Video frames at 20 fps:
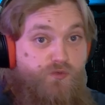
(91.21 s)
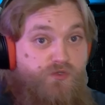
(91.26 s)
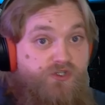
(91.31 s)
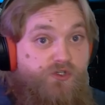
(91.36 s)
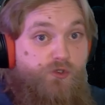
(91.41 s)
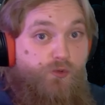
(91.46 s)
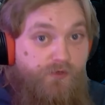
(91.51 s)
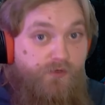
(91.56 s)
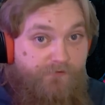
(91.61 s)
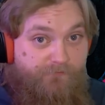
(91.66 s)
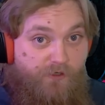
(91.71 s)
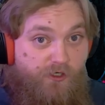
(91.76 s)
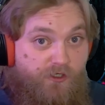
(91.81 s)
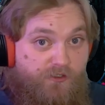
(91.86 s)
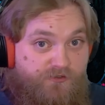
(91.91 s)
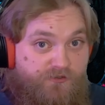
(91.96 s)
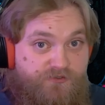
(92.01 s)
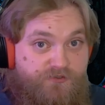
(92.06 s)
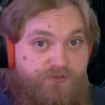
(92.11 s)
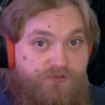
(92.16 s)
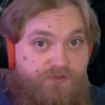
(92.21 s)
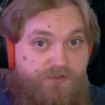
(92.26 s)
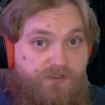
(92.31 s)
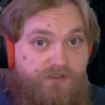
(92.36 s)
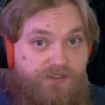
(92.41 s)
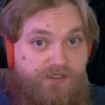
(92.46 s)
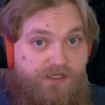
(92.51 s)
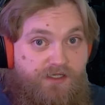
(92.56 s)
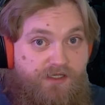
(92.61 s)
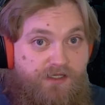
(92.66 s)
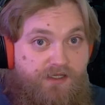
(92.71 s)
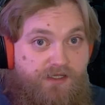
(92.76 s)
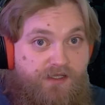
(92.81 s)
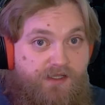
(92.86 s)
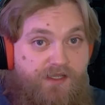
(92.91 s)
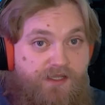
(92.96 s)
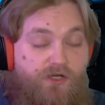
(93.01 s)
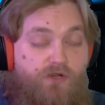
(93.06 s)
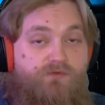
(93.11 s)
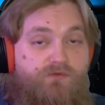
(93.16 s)
universe
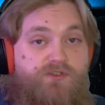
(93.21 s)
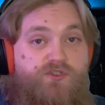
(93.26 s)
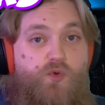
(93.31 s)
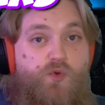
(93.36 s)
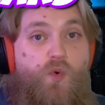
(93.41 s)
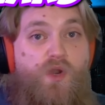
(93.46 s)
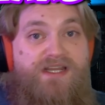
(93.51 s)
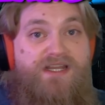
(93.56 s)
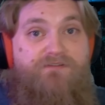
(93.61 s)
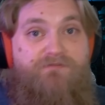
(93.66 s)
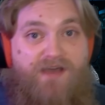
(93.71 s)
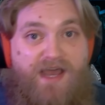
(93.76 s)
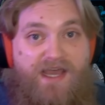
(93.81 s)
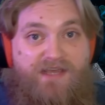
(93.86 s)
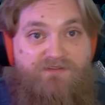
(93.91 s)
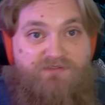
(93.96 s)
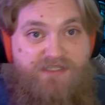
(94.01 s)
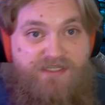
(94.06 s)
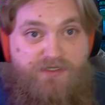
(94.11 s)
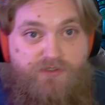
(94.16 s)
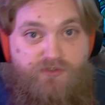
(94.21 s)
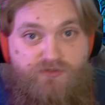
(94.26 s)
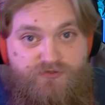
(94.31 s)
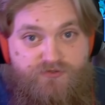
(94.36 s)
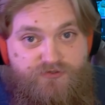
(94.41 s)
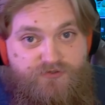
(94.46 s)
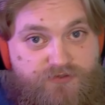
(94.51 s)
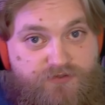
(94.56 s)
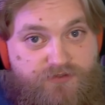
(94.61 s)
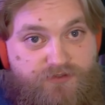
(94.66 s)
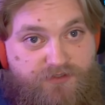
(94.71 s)
in over 25 years.